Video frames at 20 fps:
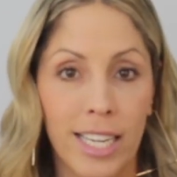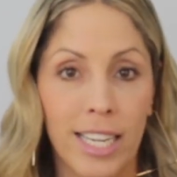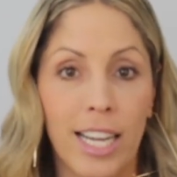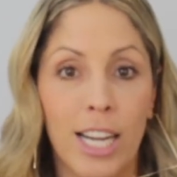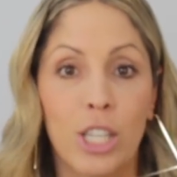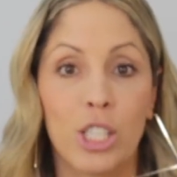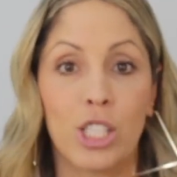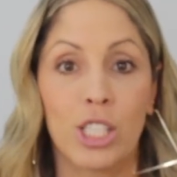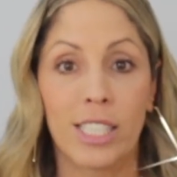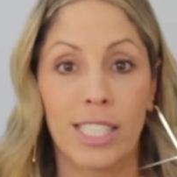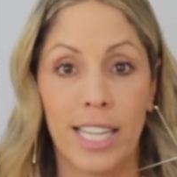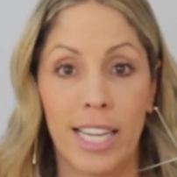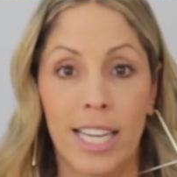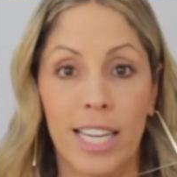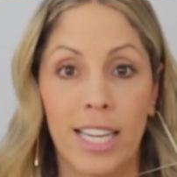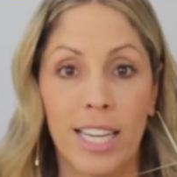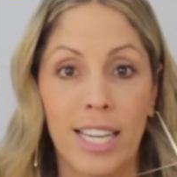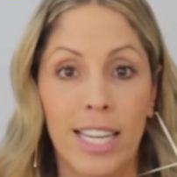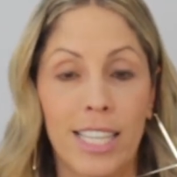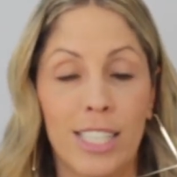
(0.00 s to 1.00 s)
Our skin
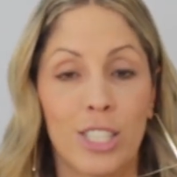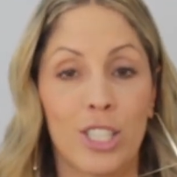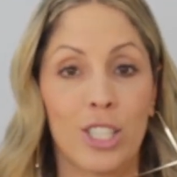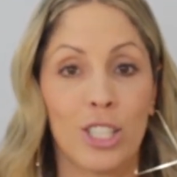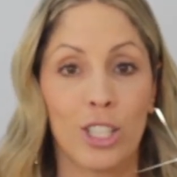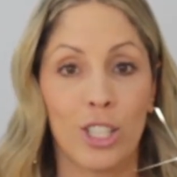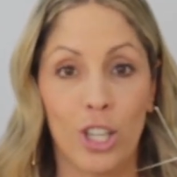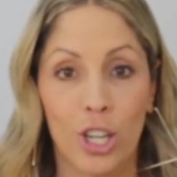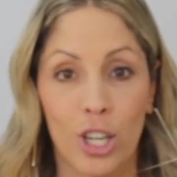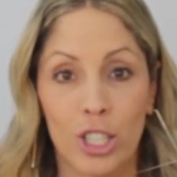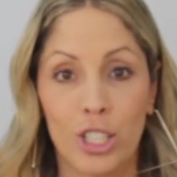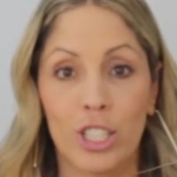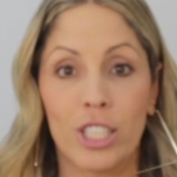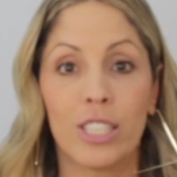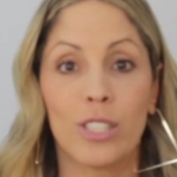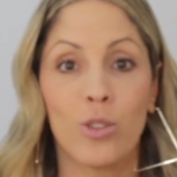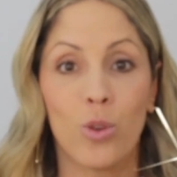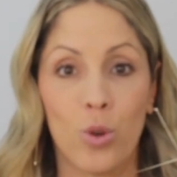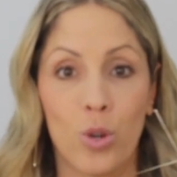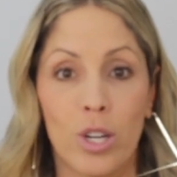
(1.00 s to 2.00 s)
is the largest
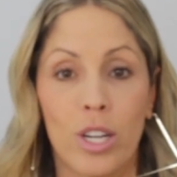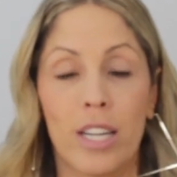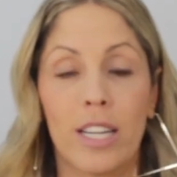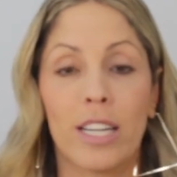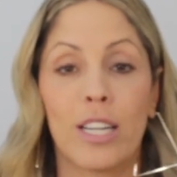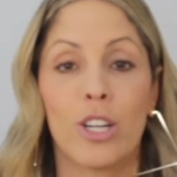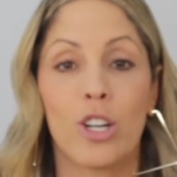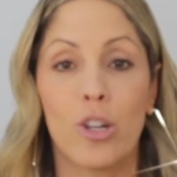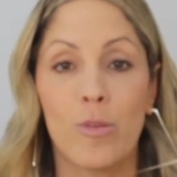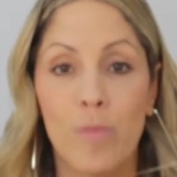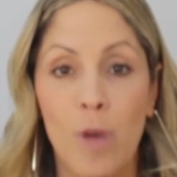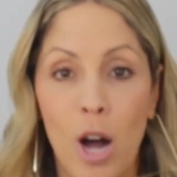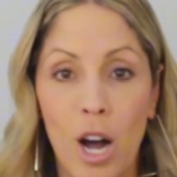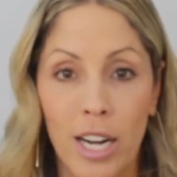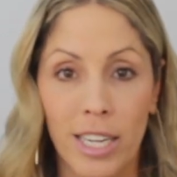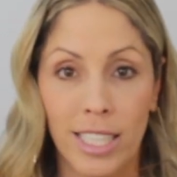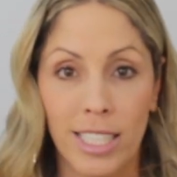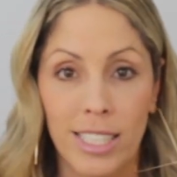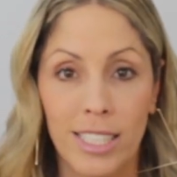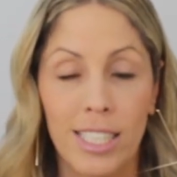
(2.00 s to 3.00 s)
organ in our
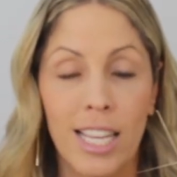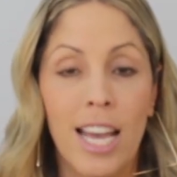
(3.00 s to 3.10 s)
bodies,